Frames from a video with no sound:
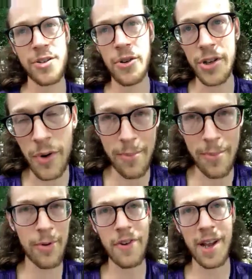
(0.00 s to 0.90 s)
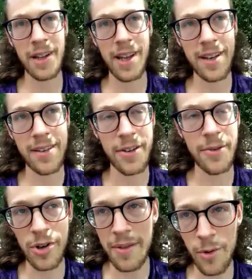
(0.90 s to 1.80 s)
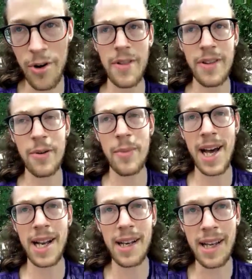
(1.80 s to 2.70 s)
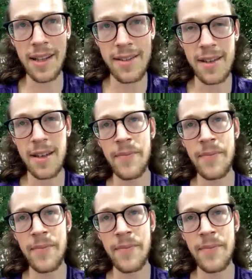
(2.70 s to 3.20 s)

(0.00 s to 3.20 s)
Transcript: or you hyperventilate, or you breathe more than your body needs,